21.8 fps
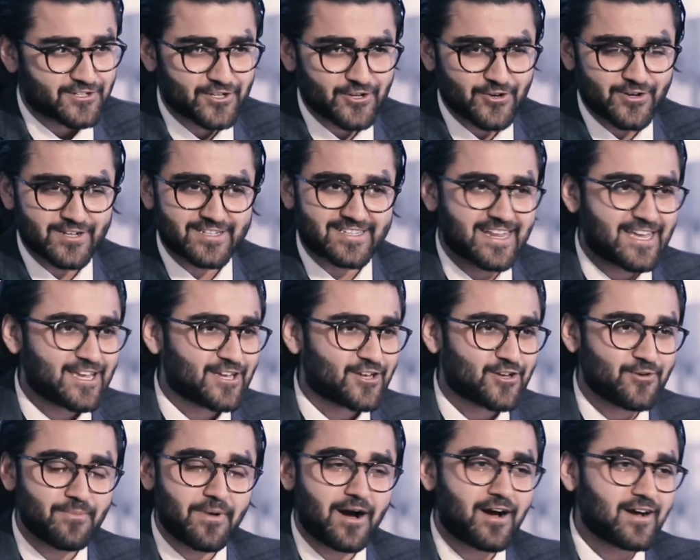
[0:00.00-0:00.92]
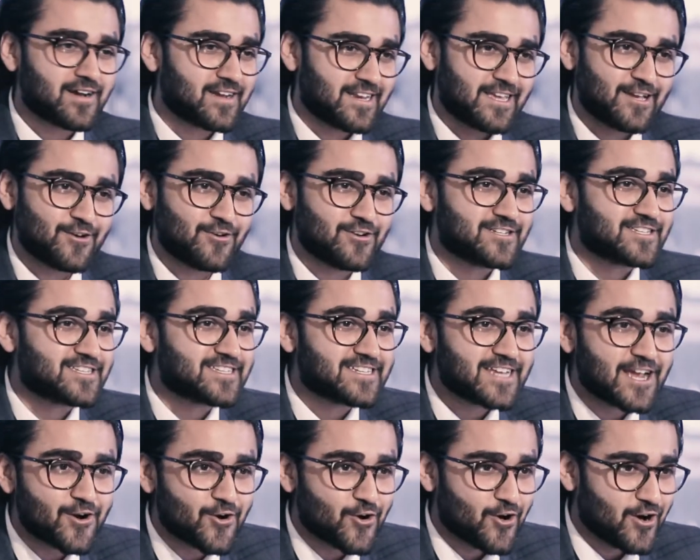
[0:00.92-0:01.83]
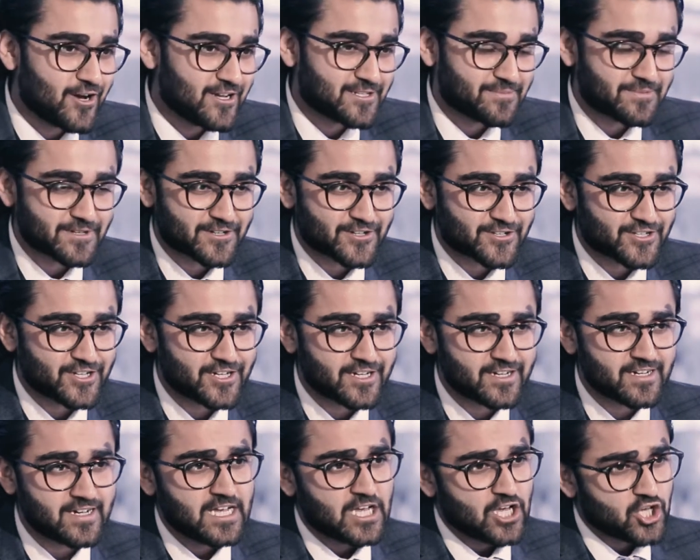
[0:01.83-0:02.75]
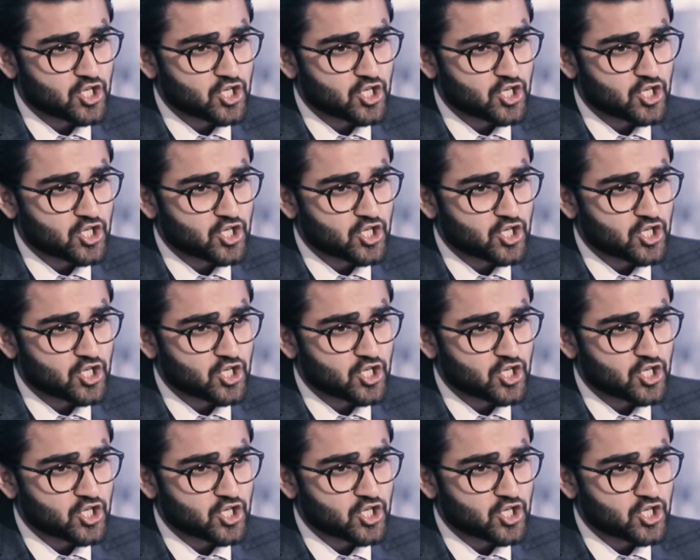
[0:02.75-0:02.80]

It's like you're marketing on steroids because you're